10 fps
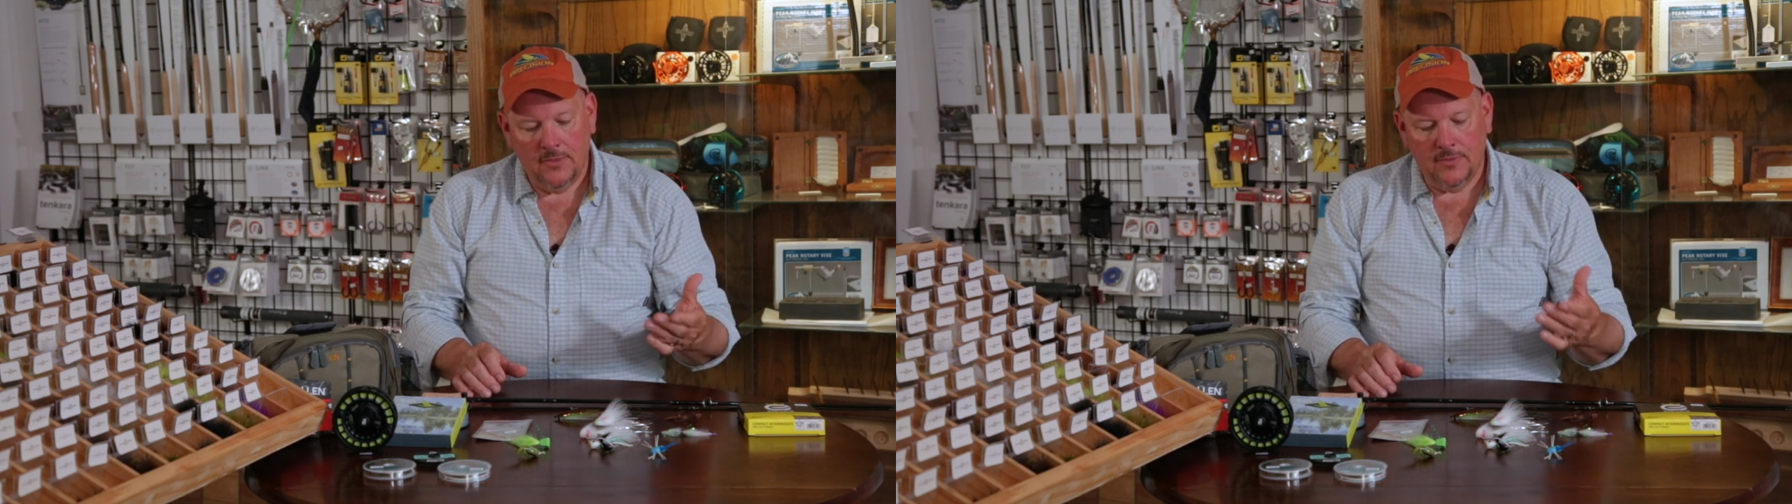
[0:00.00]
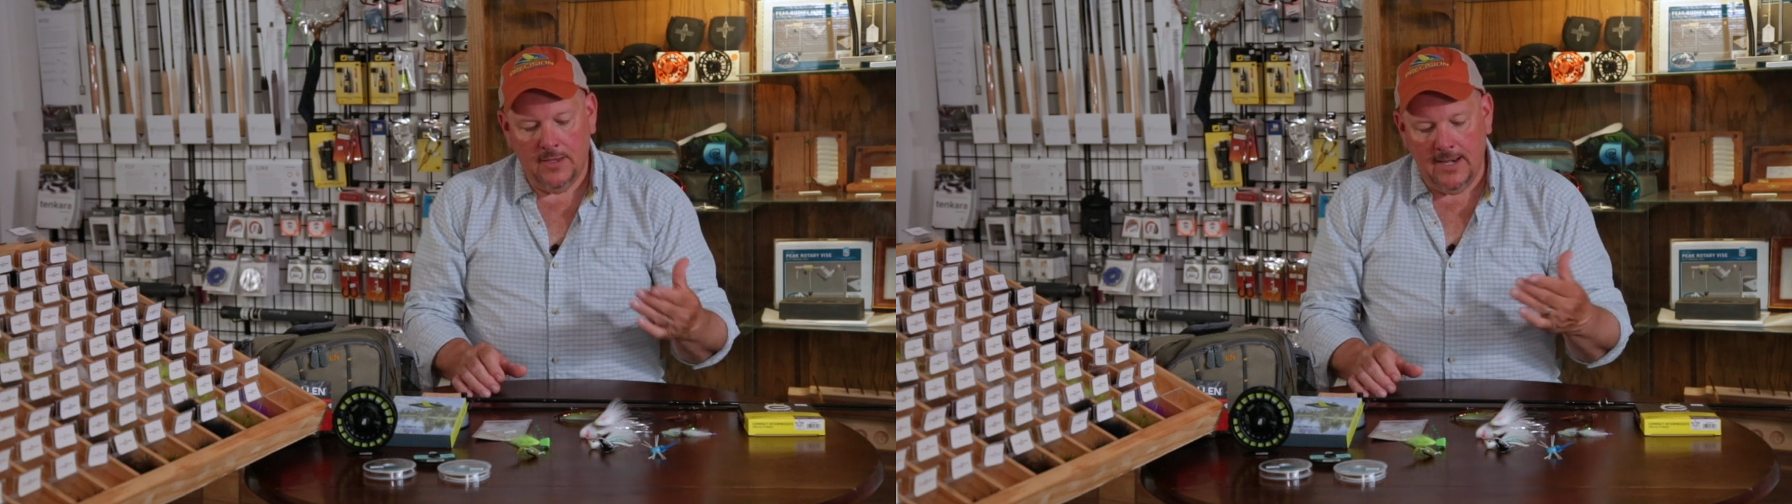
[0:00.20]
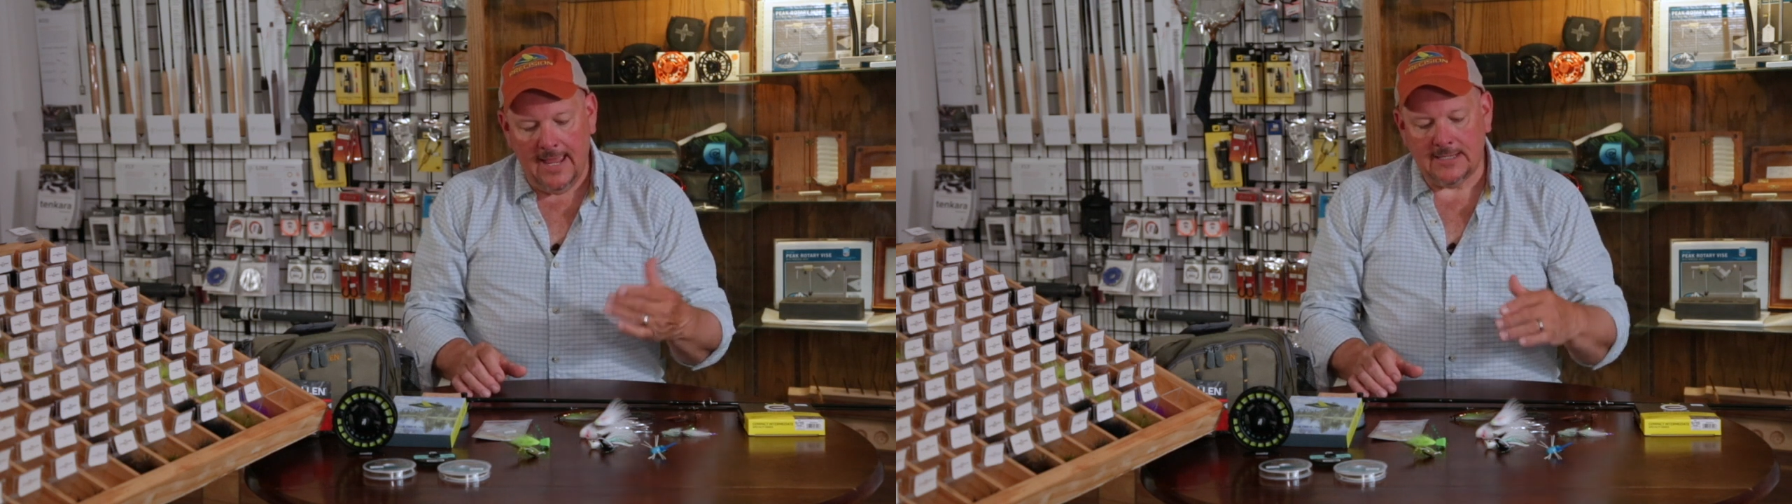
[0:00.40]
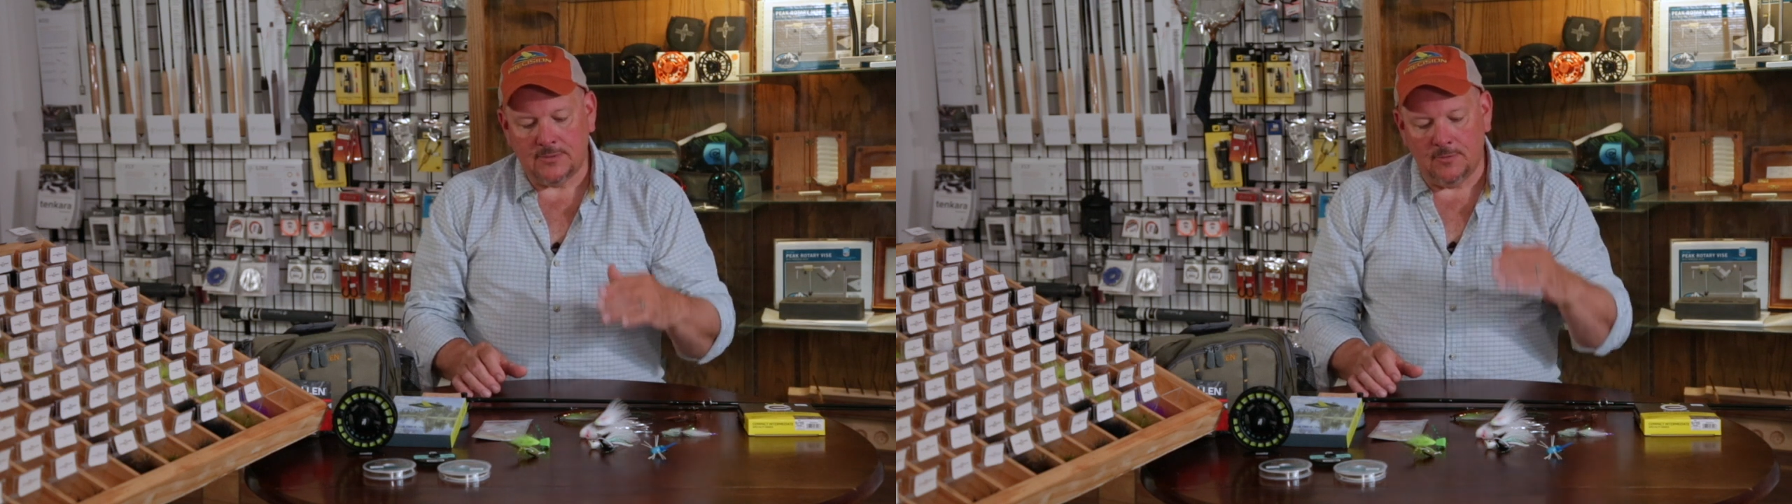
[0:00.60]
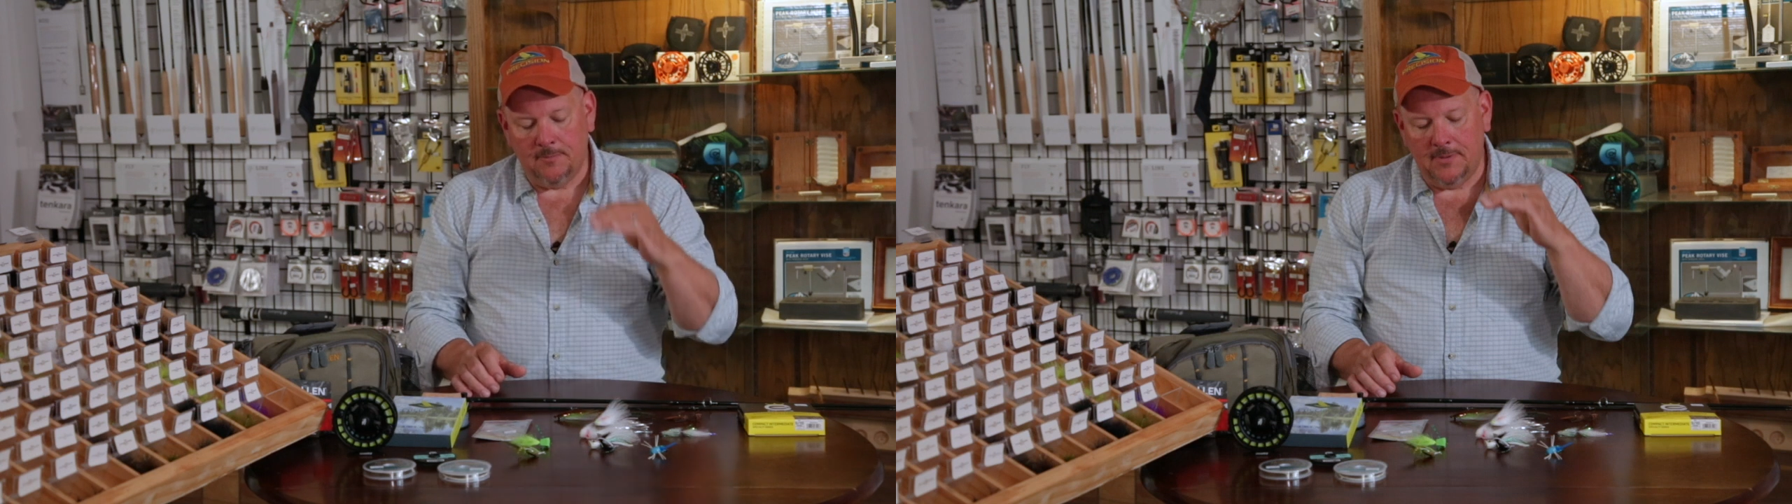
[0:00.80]
The
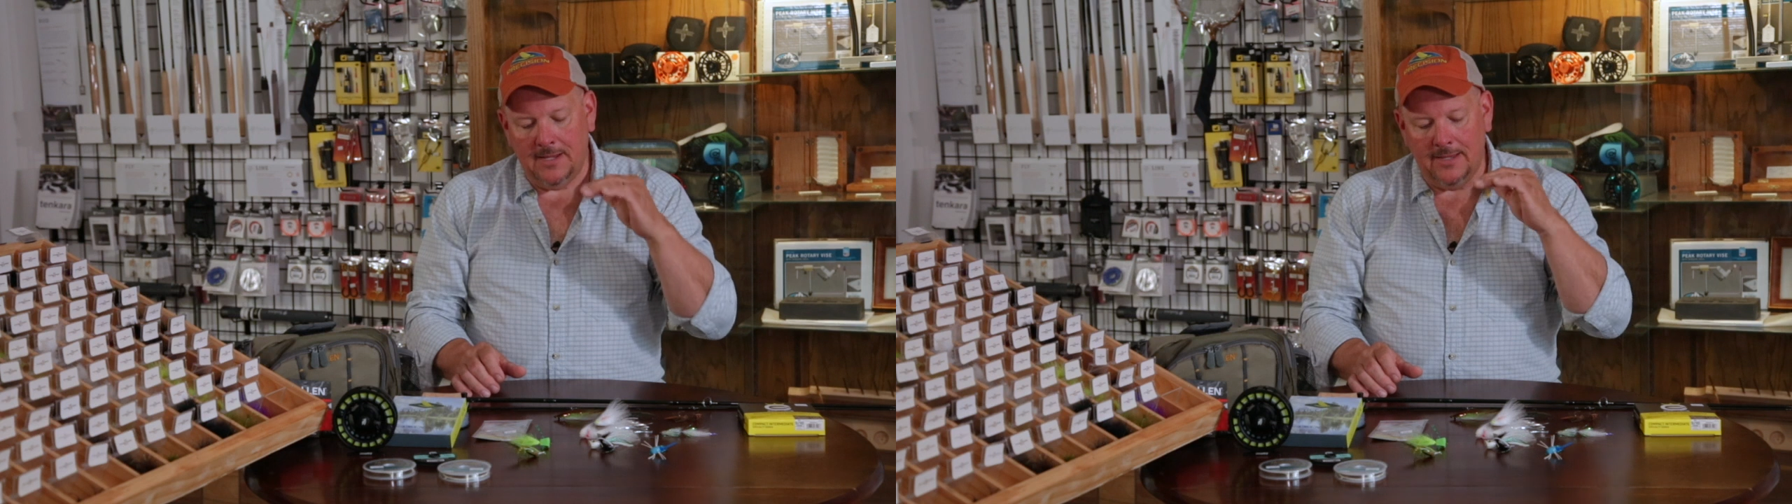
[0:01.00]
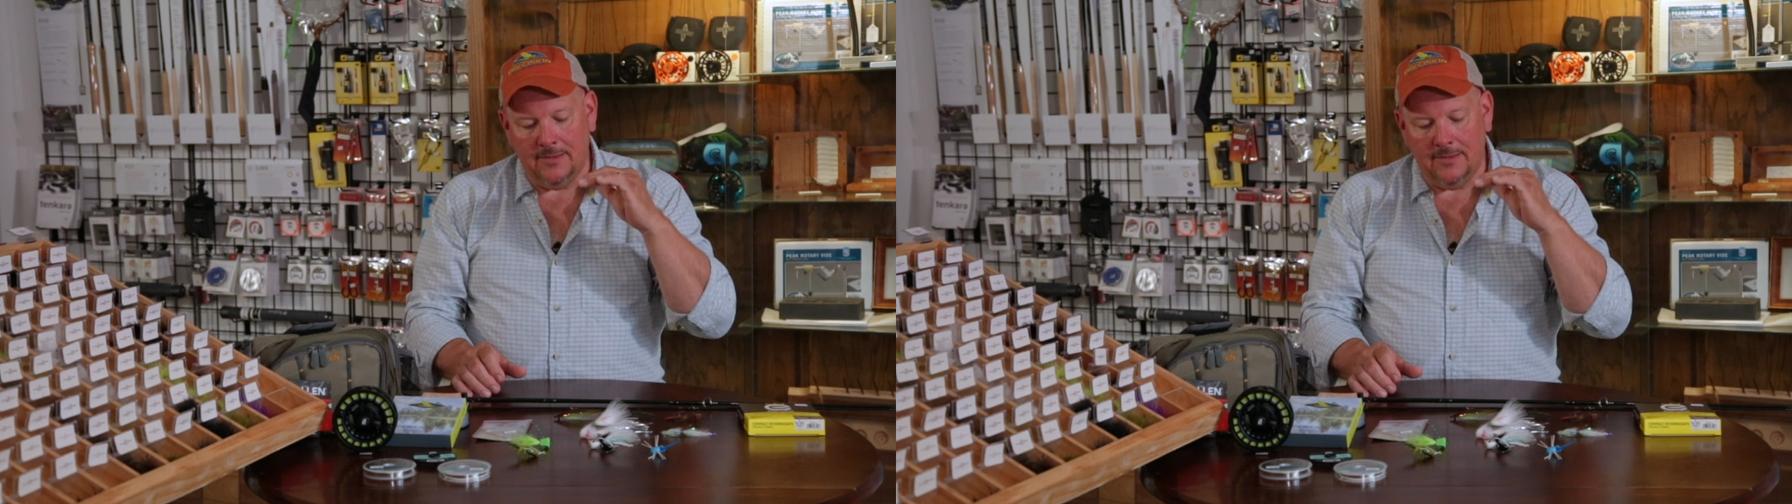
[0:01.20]
next would be